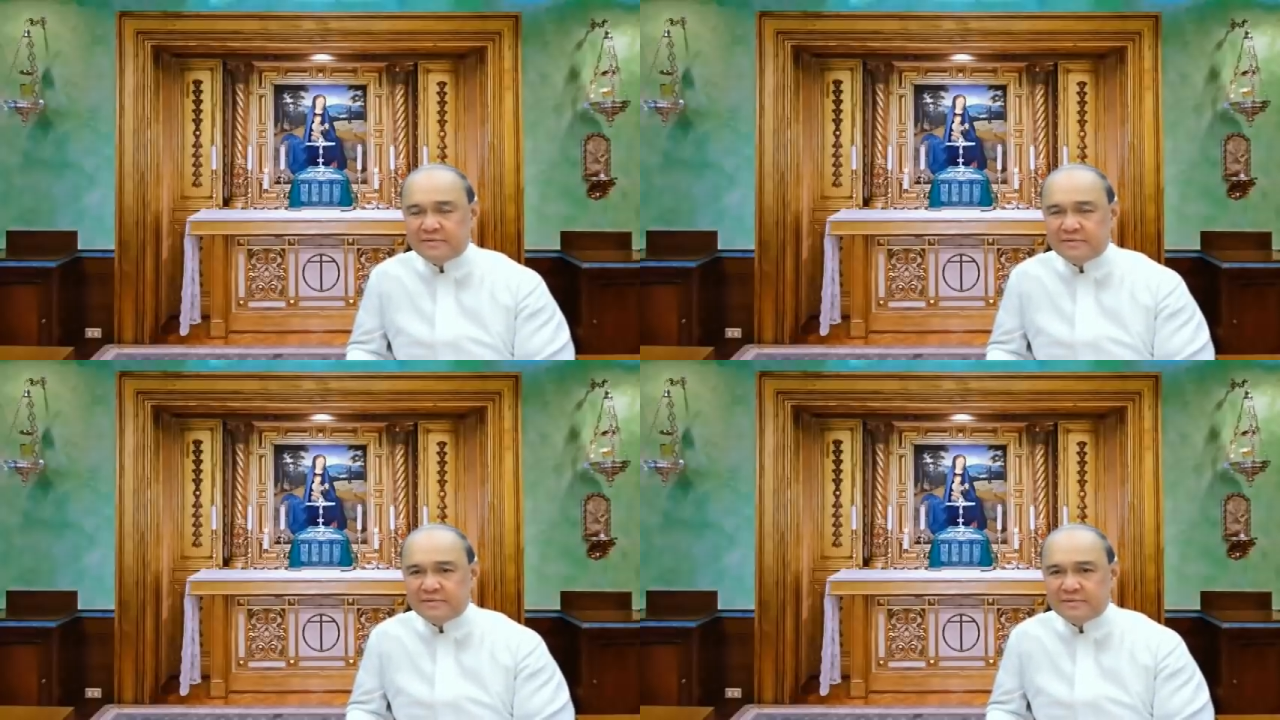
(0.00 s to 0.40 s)

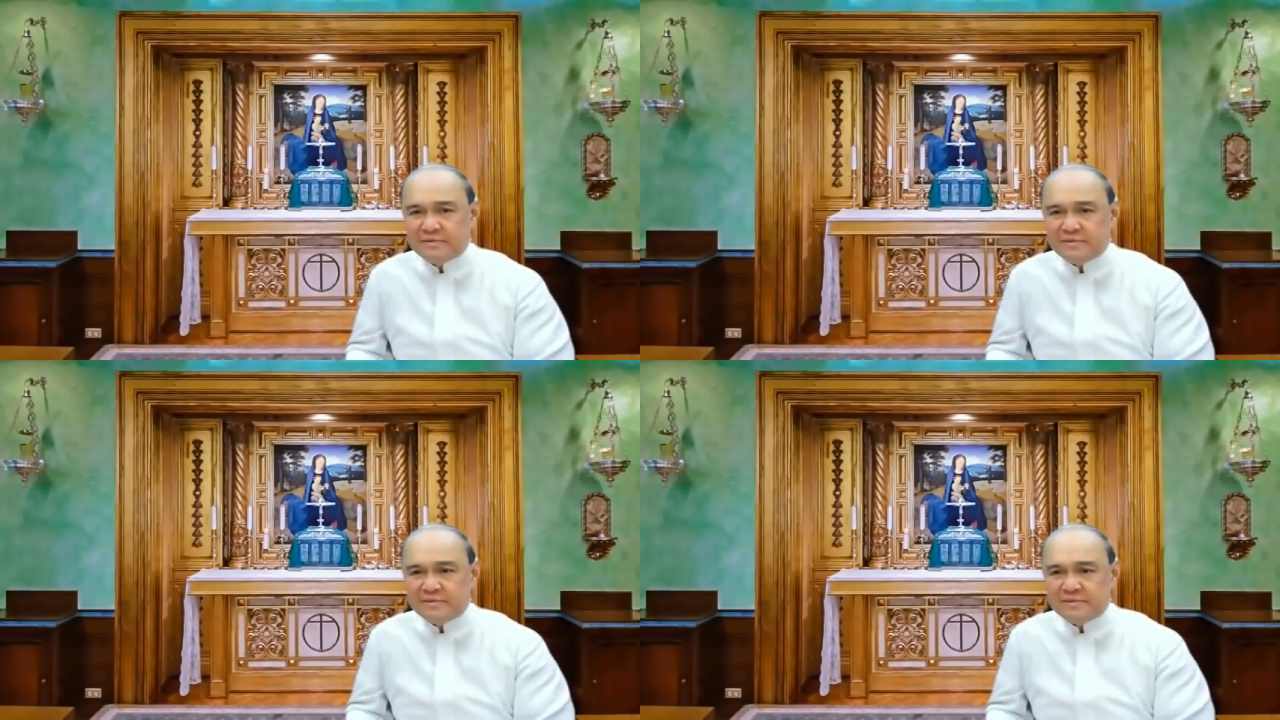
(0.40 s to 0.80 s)

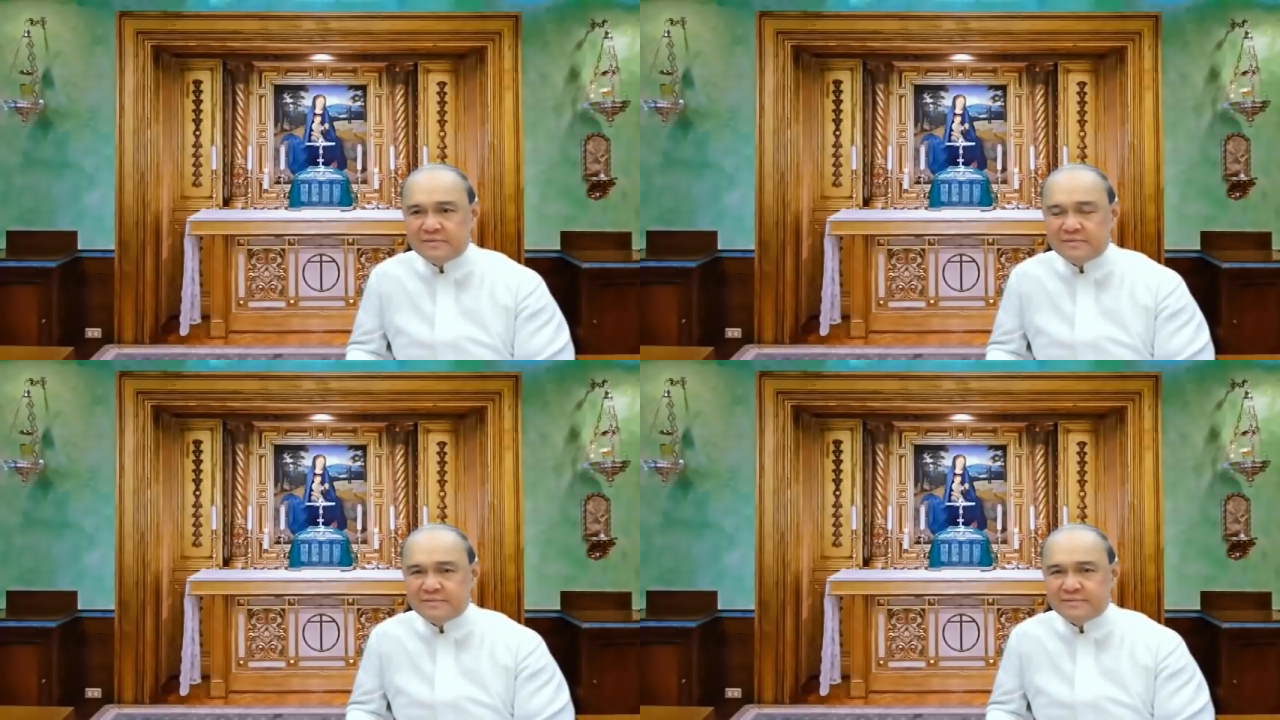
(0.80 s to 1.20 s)

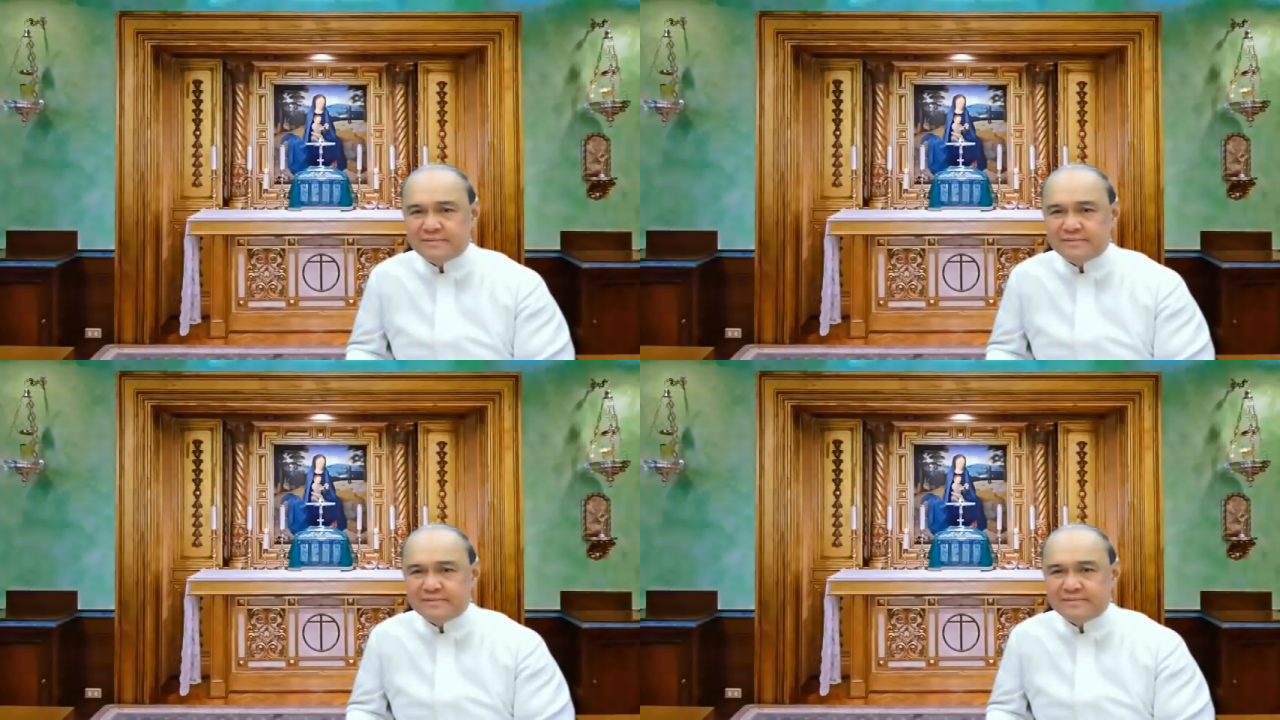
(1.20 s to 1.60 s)

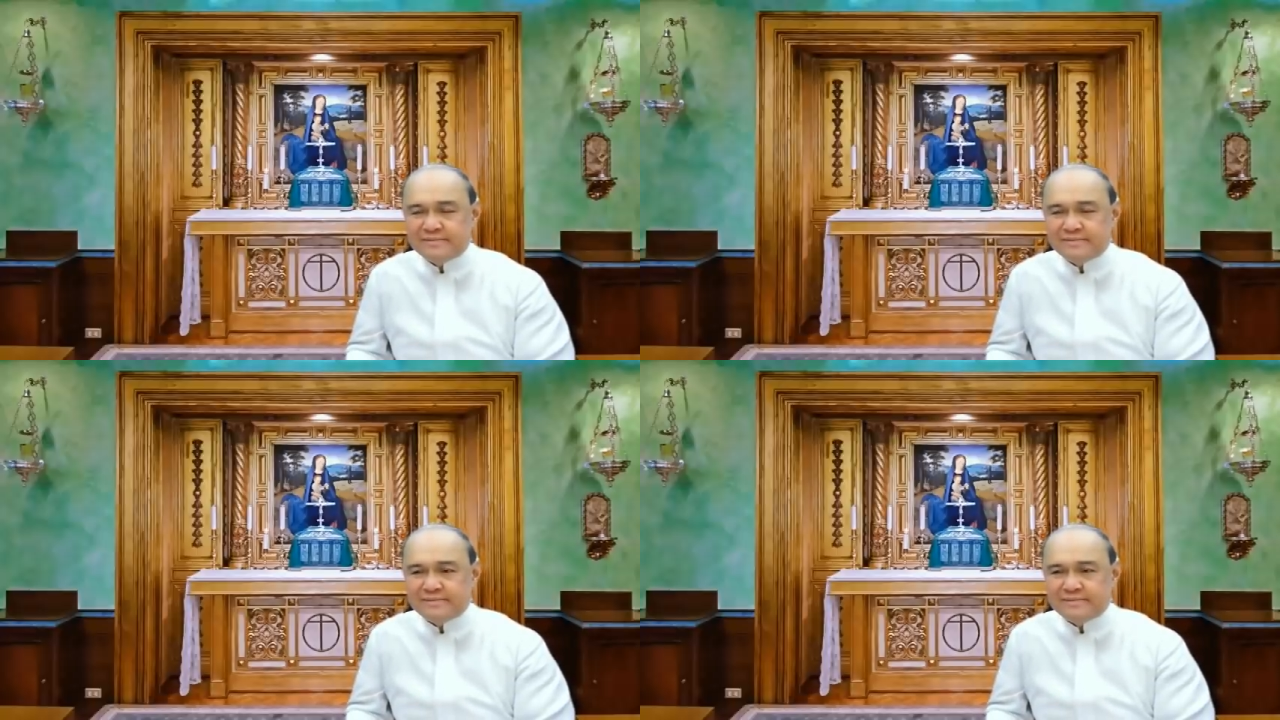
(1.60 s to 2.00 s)
(silence)